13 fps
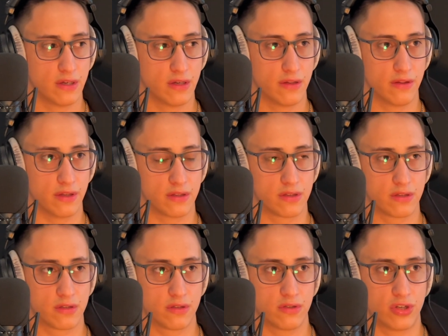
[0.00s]

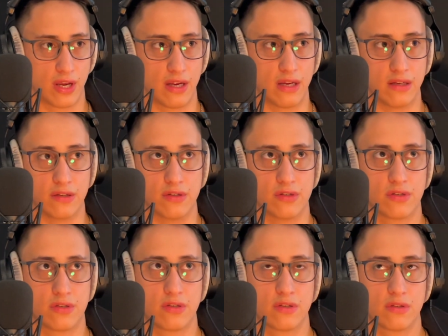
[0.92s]
that's
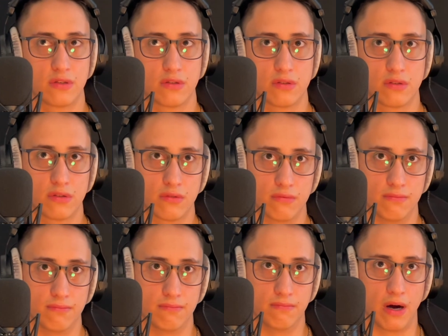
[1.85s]
changed
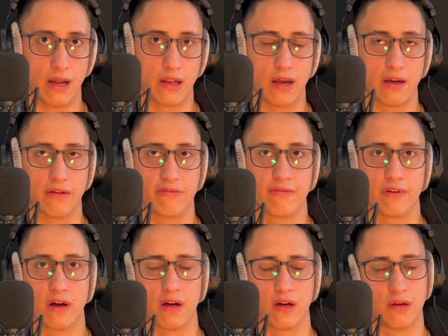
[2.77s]
my life
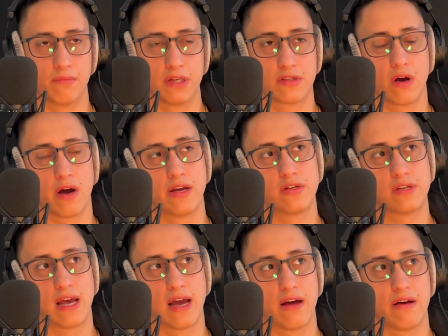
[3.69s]
is, so I used
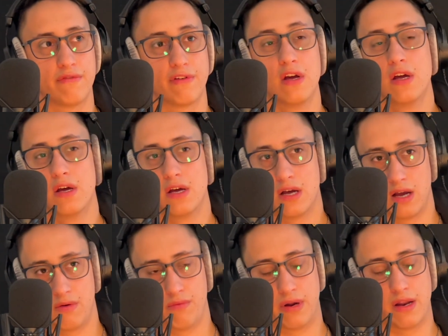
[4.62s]
to have,
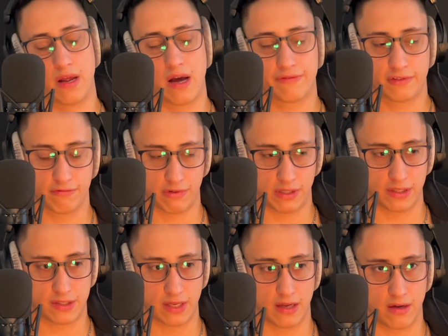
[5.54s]
after real
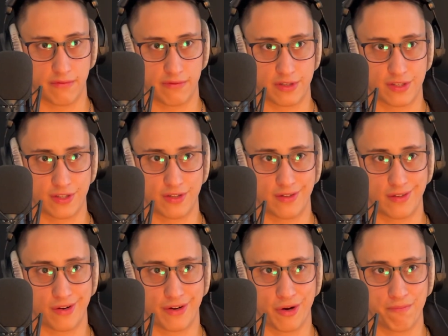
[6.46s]
estate,
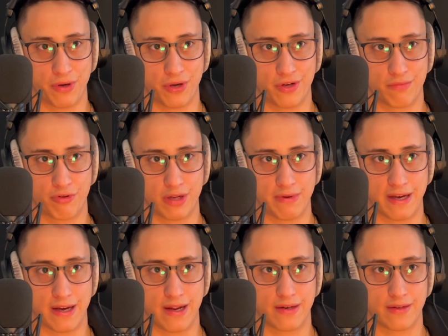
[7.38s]
obviously, I got burned pretty
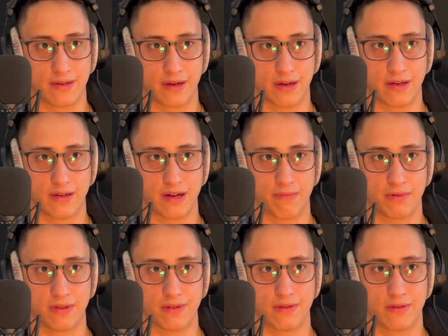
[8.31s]
bad. I ended up
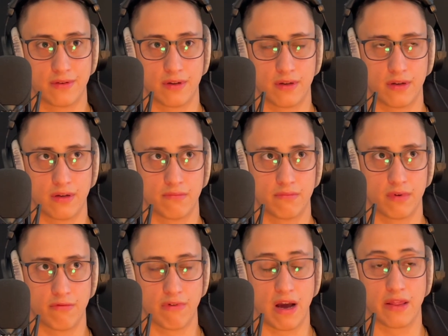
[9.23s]
in
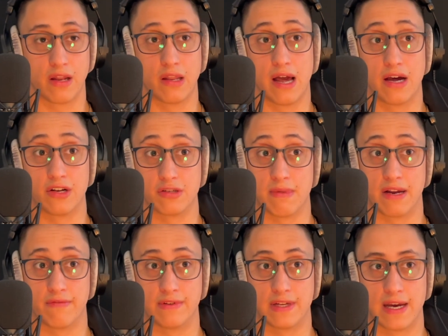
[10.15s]
a rather large
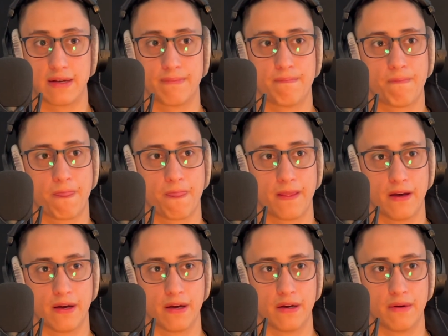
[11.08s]
amount of debt.
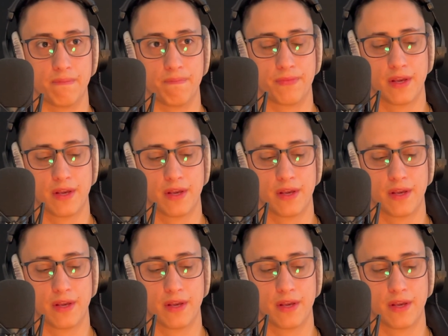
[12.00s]
And